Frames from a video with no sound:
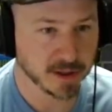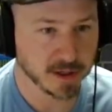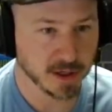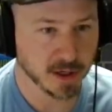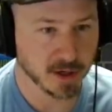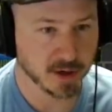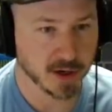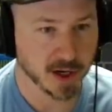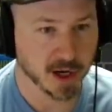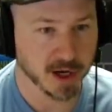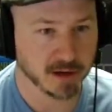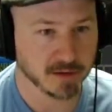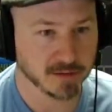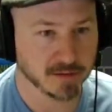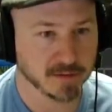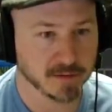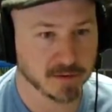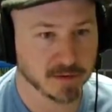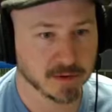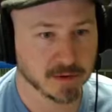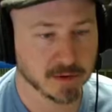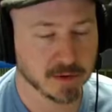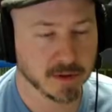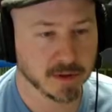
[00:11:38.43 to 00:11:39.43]
Okay.
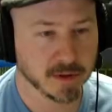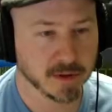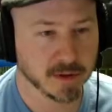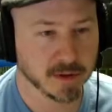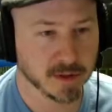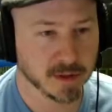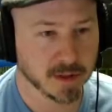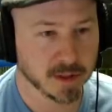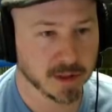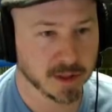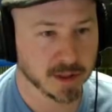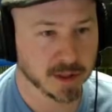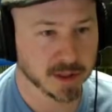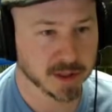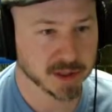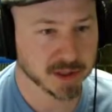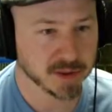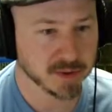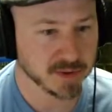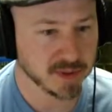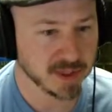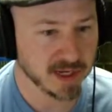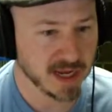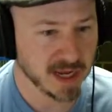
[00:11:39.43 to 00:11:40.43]

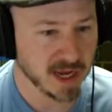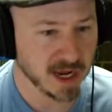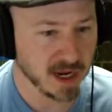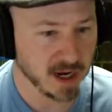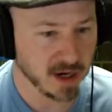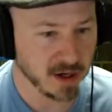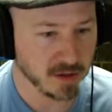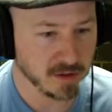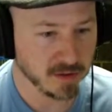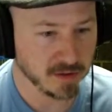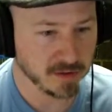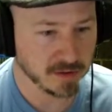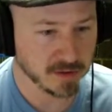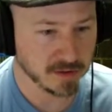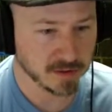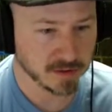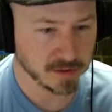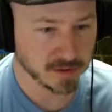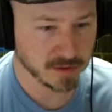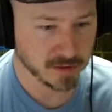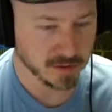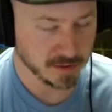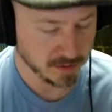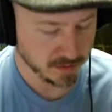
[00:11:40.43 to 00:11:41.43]
So now
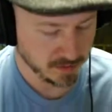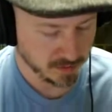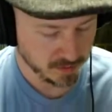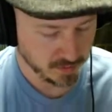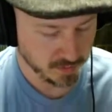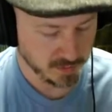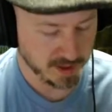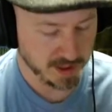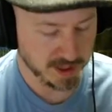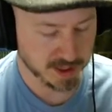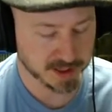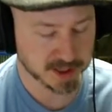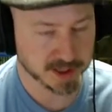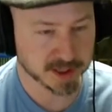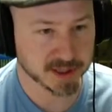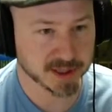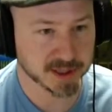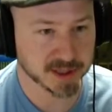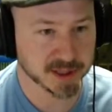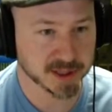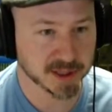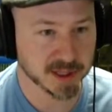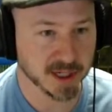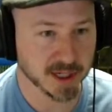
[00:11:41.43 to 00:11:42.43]
we hit
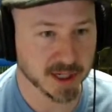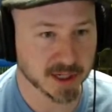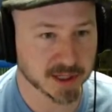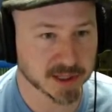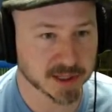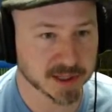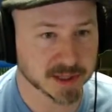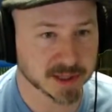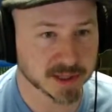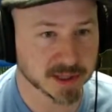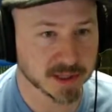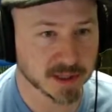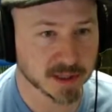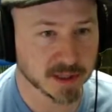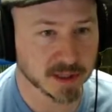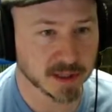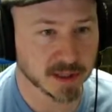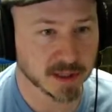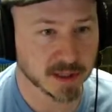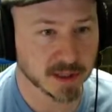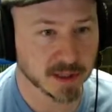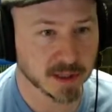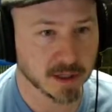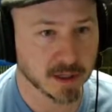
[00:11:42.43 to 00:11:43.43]
6.
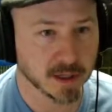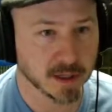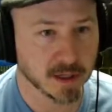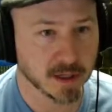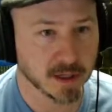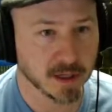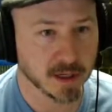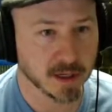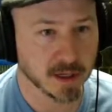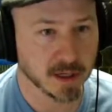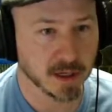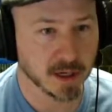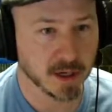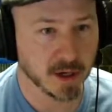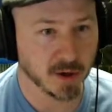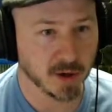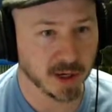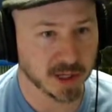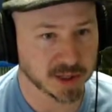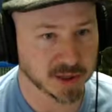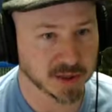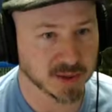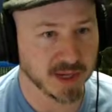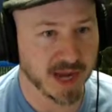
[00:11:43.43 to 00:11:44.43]

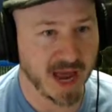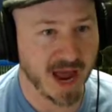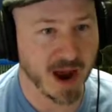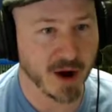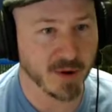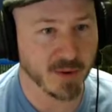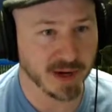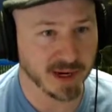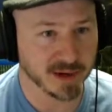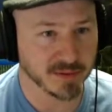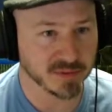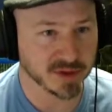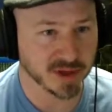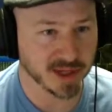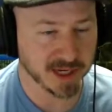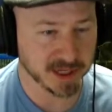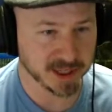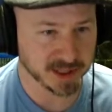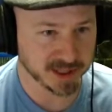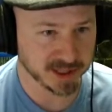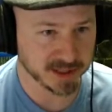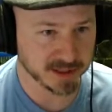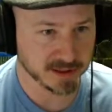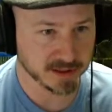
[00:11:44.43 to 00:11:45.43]
Okay, so now we can
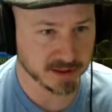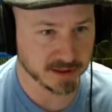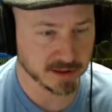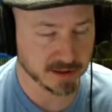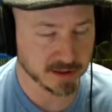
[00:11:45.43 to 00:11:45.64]
place it.